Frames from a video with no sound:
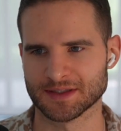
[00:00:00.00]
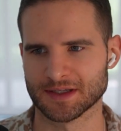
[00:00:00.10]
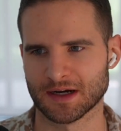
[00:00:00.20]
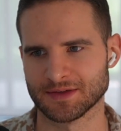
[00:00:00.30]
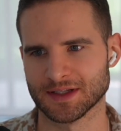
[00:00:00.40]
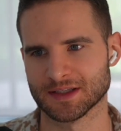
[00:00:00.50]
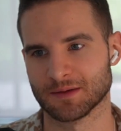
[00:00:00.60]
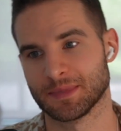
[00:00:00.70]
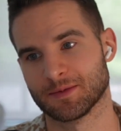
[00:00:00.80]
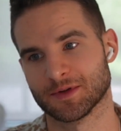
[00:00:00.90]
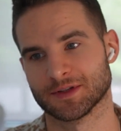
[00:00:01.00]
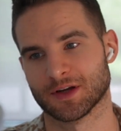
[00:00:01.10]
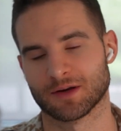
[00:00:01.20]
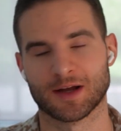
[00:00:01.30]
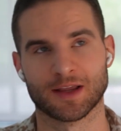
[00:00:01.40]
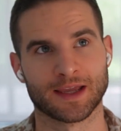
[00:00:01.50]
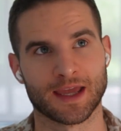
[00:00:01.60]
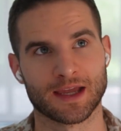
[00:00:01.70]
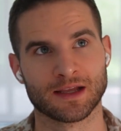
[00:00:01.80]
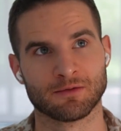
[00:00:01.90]
there. I've seen some people talk about like,
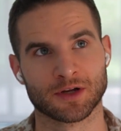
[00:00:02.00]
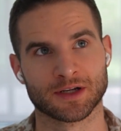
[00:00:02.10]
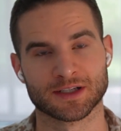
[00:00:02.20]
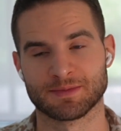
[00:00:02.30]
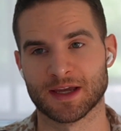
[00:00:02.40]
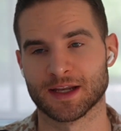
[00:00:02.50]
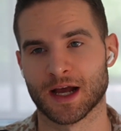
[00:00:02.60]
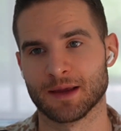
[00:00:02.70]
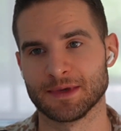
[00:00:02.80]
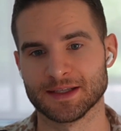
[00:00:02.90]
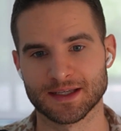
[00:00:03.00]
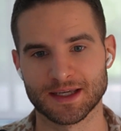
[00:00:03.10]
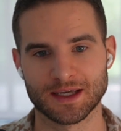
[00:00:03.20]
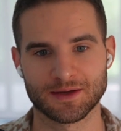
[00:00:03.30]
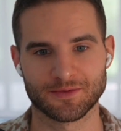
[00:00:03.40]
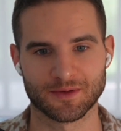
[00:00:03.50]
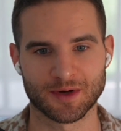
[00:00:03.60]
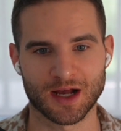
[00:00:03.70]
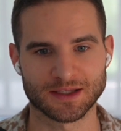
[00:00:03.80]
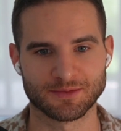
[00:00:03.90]
hey, we're going to expand IBC from
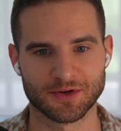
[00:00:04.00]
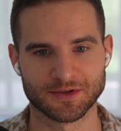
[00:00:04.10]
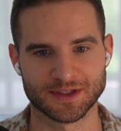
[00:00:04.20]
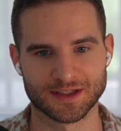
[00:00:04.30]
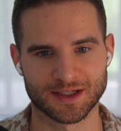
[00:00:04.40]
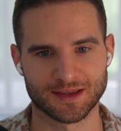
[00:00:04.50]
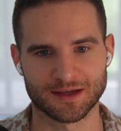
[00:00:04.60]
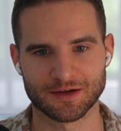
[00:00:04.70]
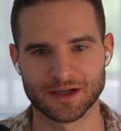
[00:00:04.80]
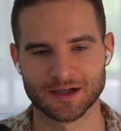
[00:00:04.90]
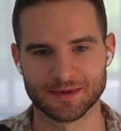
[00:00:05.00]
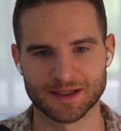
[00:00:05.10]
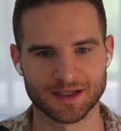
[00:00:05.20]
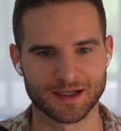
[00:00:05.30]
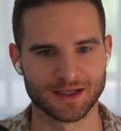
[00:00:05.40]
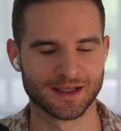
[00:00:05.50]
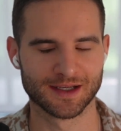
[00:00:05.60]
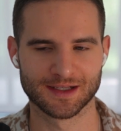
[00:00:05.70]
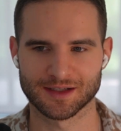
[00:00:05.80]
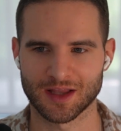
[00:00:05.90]
Cosmos into Ethereum into
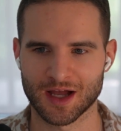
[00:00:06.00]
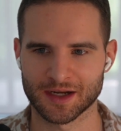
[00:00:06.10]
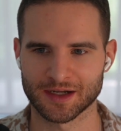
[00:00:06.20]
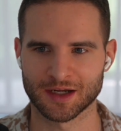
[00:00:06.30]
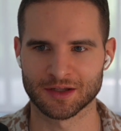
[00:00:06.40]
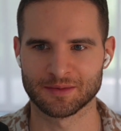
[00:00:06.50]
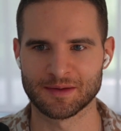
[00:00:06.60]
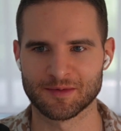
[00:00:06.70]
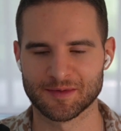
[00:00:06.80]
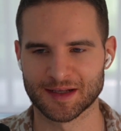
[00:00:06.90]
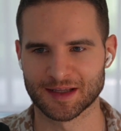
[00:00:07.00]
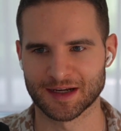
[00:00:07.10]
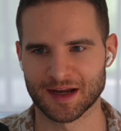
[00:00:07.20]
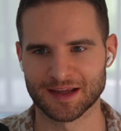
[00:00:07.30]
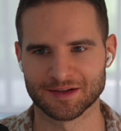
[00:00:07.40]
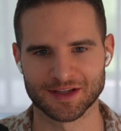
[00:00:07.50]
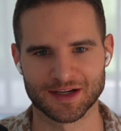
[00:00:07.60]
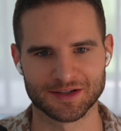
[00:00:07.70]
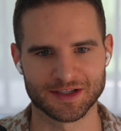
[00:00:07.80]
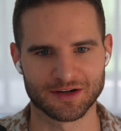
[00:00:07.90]
Solana. Other people being like, hey, there's
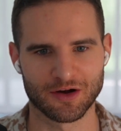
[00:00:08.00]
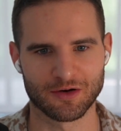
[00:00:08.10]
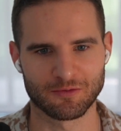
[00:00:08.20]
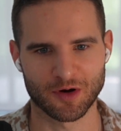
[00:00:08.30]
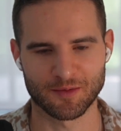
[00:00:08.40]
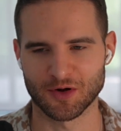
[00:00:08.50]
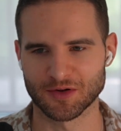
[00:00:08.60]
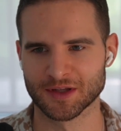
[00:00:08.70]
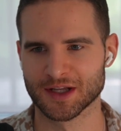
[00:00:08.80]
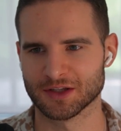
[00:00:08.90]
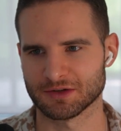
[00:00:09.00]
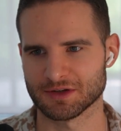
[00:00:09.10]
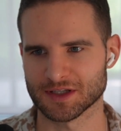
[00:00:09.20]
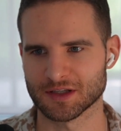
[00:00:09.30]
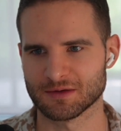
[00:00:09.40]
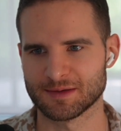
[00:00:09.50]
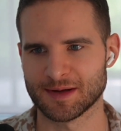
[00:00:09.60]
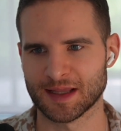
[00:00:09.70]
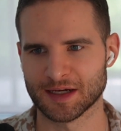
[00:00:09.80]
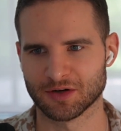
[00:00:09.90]
Layer 0 and Wormhole. Talk to us a little bit
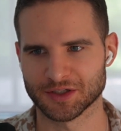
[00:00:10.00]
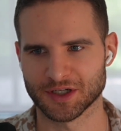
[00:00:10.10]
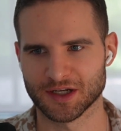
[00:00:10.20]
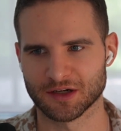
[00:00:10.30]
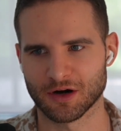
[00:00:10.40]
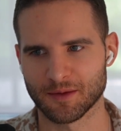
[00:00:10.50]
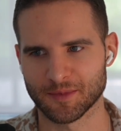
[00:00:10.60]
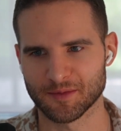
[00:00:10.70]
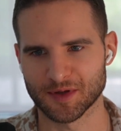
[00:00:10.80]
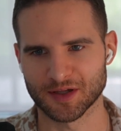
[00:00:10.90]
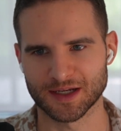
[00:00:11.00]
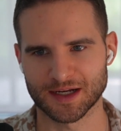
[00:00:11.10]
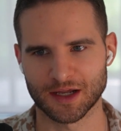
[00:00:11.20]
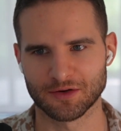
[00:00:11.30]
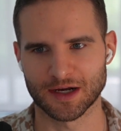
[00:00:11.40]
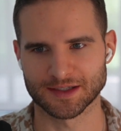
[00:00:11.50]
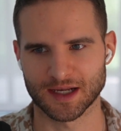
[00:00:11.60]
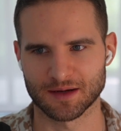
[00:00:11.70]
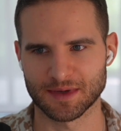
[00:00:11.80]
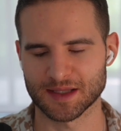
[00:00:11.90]
about like cross-chain interoperability and how you guys kind of made the